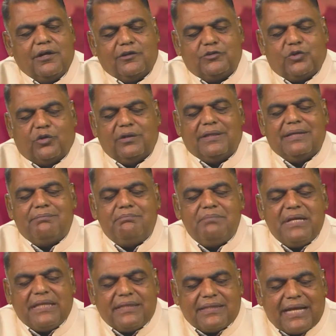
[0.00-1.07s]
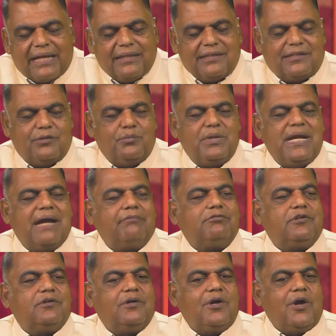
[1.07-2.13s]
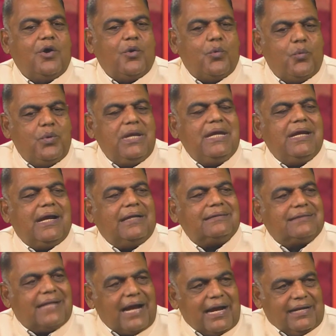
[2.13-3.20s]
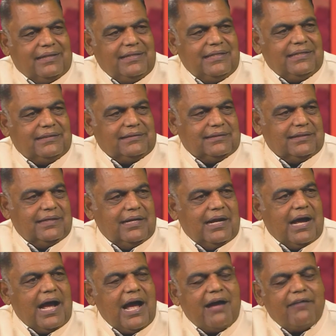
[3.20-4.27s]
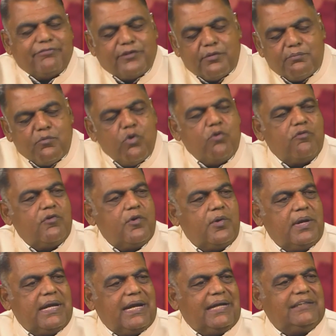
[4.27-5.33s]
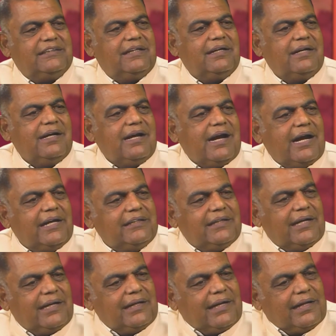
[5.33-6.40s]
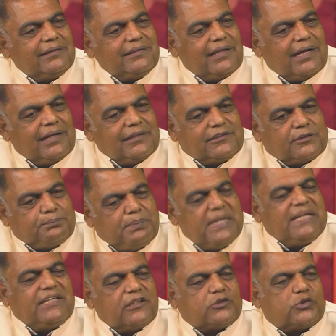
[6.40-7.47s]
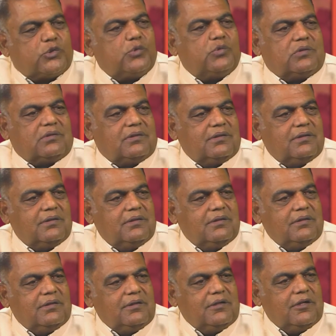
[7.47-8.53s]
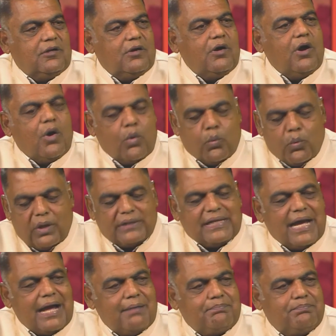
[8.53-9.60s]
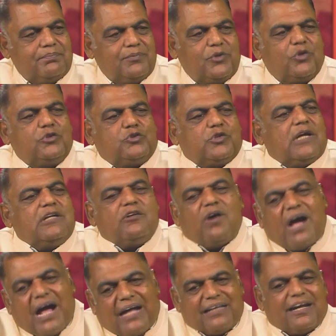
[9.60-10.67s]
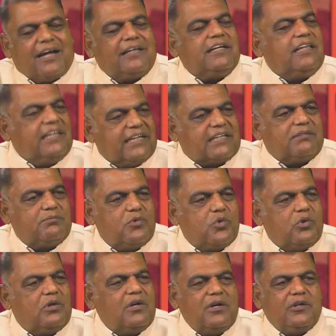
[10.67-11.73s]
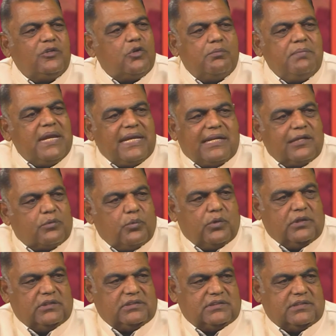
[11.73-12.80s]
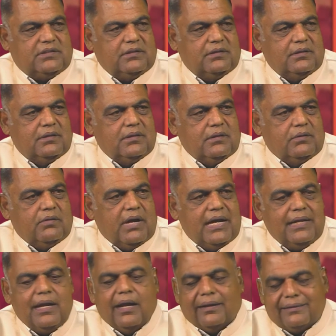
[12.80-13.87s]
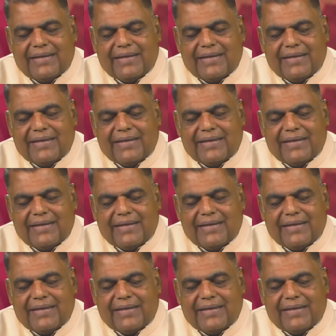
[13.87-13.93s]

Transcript: So the mentality, we as Guyanese have to move away and speak the truth. What happened? Don't try to add on a little more to make it worse. Okay. Right?